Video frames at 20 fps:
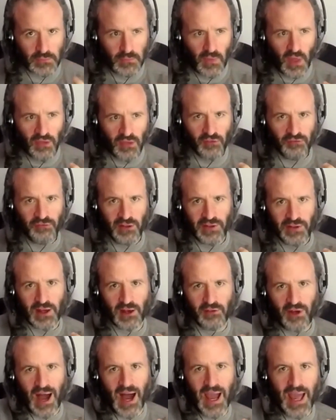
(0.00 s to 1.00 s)
The feeling of
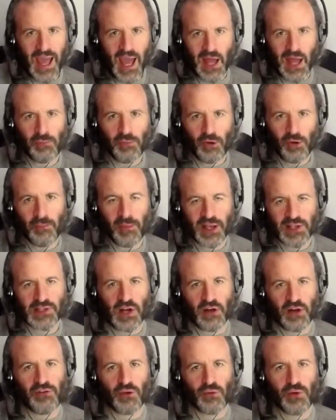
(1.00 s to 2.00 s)
I had to put myself
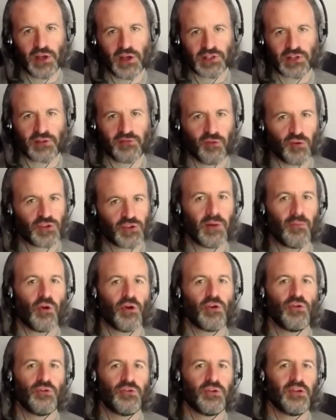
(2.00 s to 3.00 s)
at risk for someone
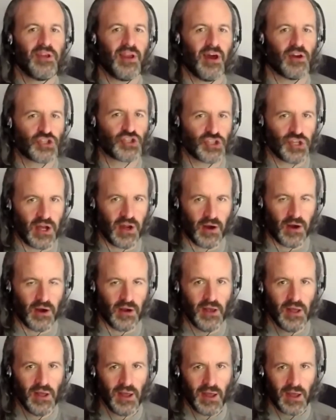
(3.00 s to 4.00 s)
who did not share
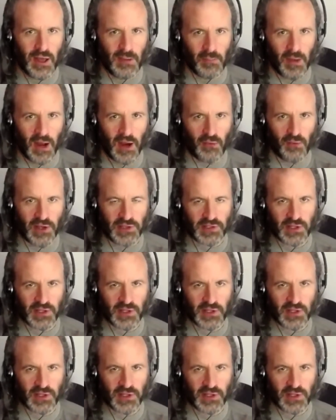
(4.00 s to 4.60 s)
in my risk.